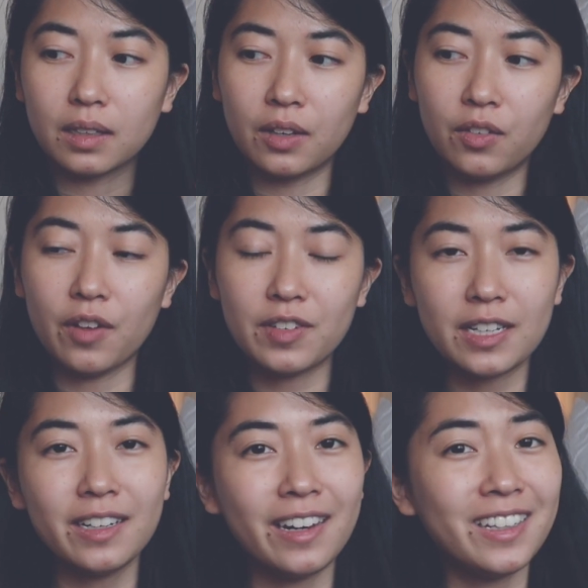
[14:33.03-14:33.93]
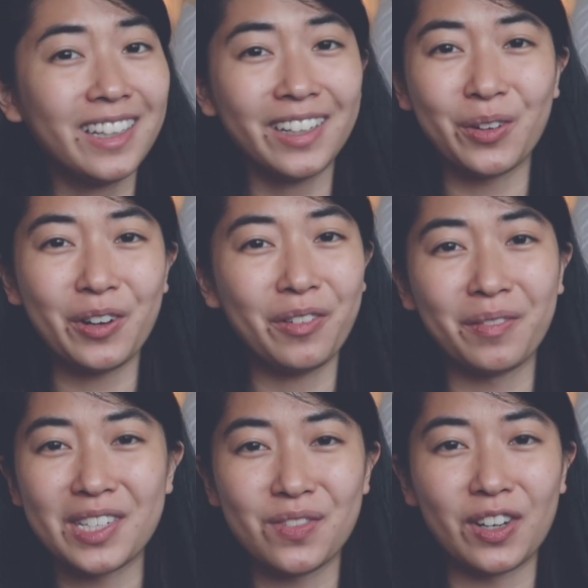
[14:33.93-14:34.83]
If you have taken anything away from
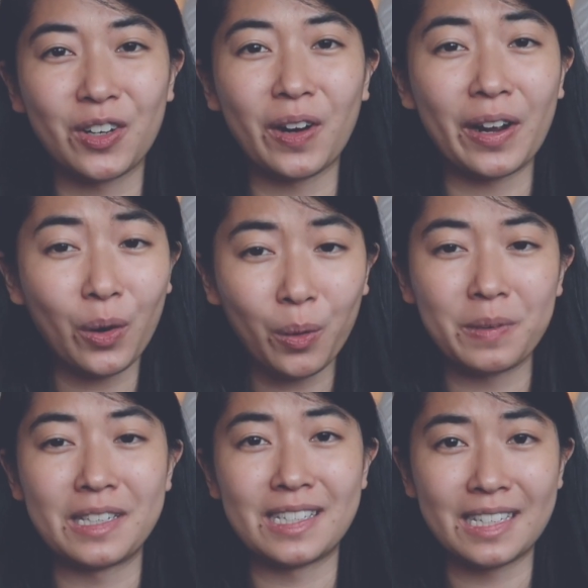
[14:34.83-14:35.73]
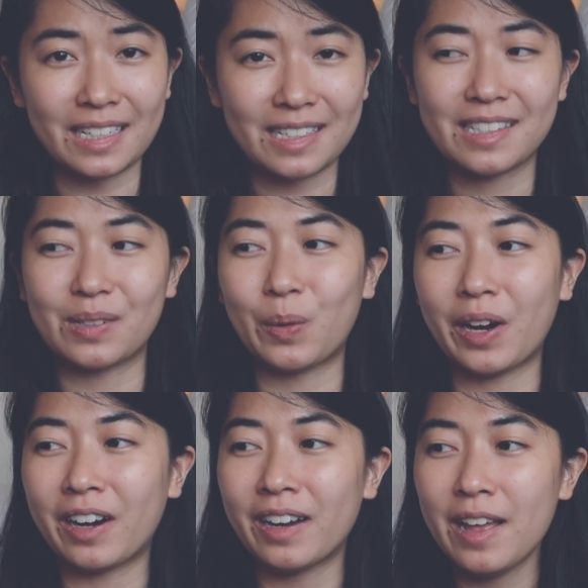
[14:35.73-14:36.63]
this video, I hope it's this,
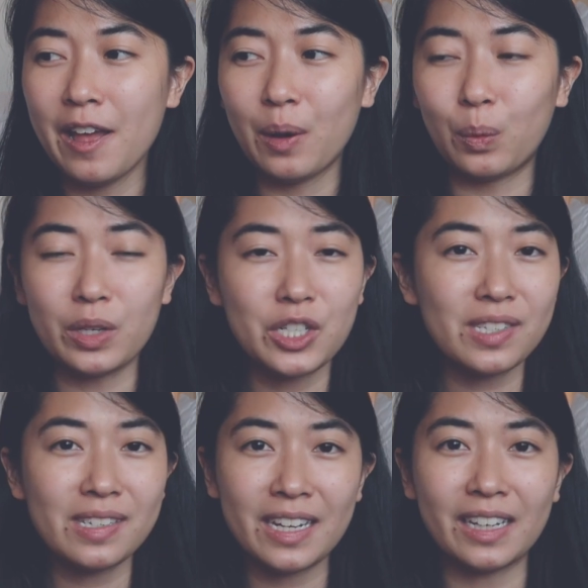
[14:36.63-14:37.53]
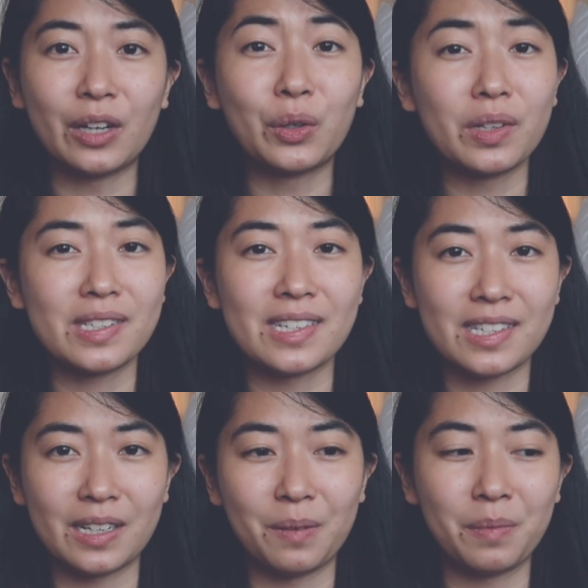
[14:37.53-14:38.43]
where we just need a good
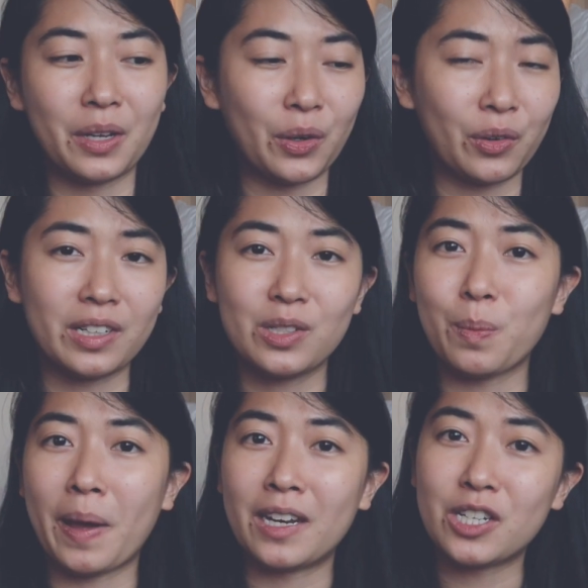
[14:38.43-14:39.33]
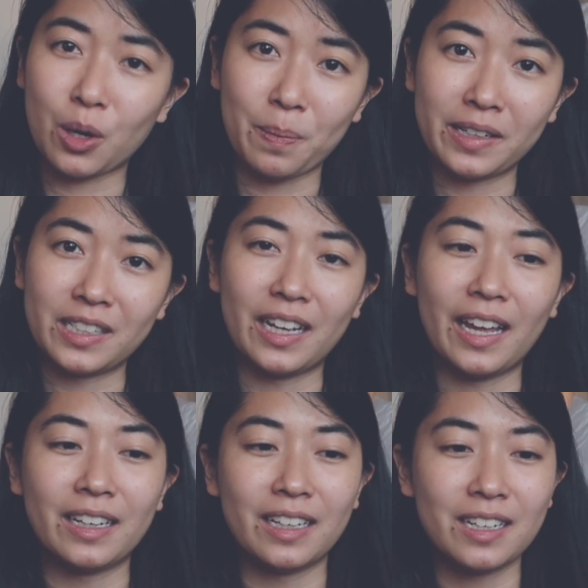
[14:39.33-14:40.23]
system in order to manage our money,
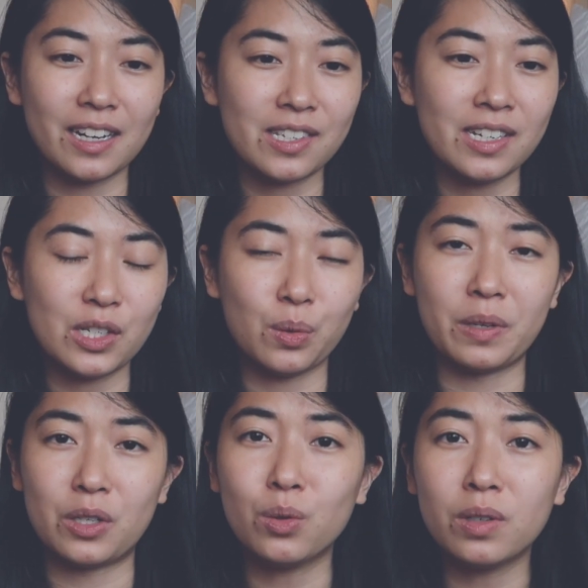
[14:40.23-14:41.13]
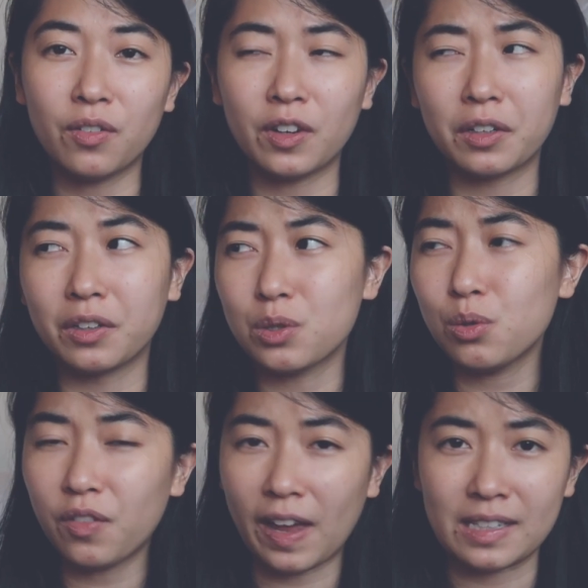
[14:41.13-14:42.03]
and it doesn't need to be too difficult,
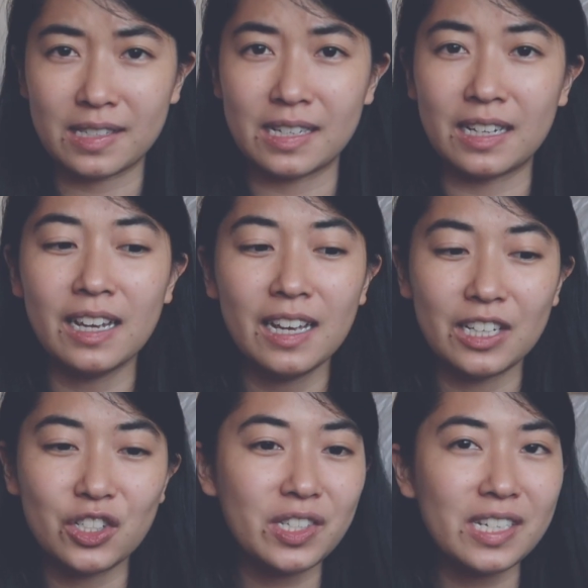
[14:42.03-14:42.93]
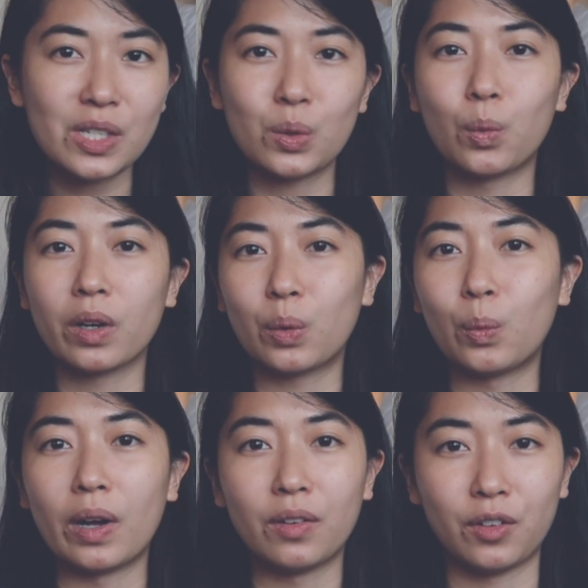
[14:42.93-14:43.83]
too fancy. It just needs to work
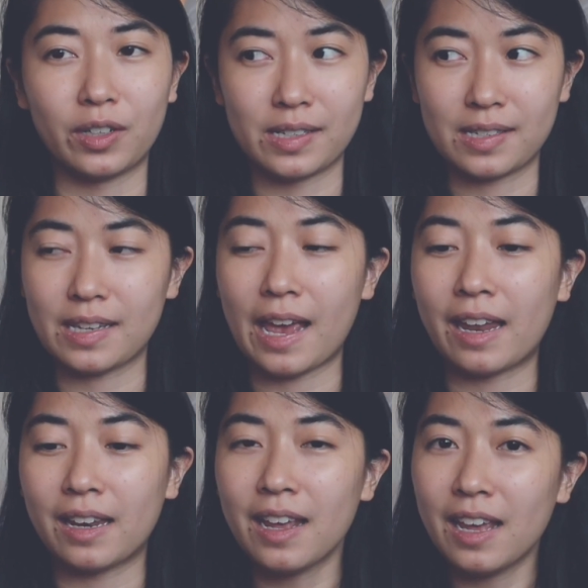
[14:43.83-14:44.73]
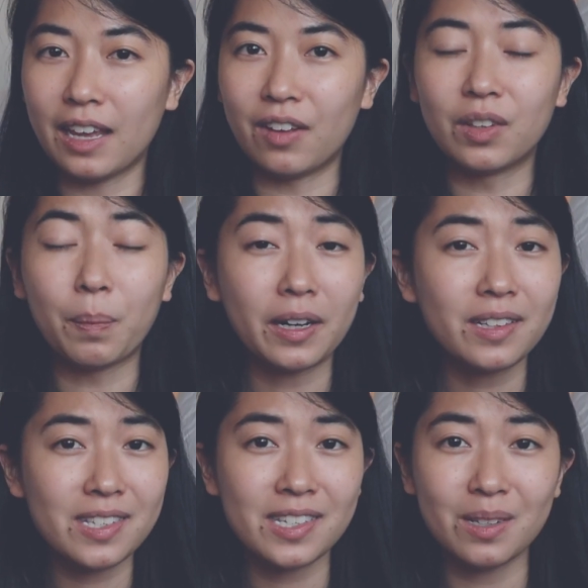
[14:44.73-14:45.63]
well for us. And if the
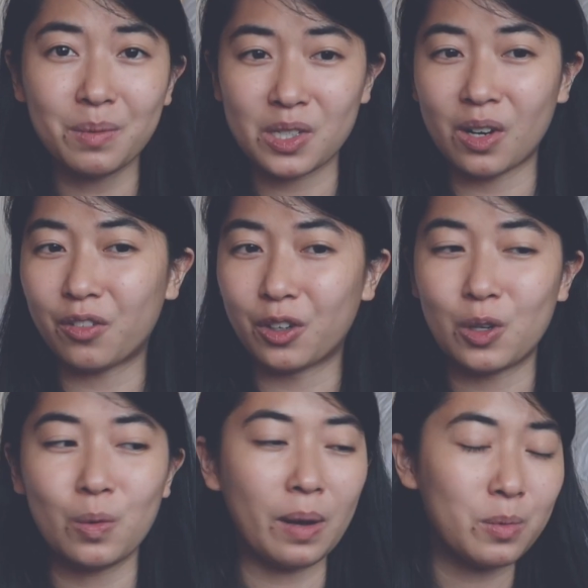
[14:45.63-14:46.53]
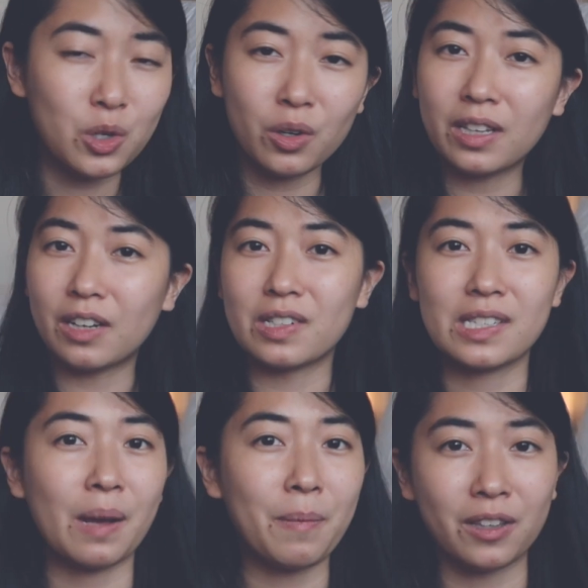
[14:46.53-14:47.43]
bucket system is not for you, I'm sure there is
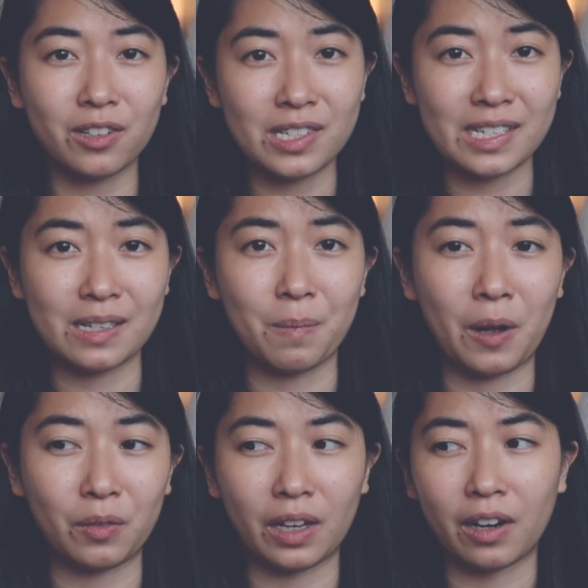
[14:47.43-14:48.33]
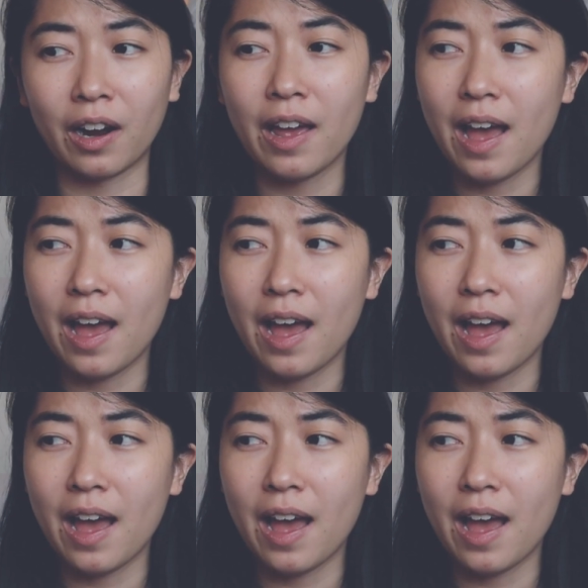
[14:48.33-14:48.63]
some other system out there.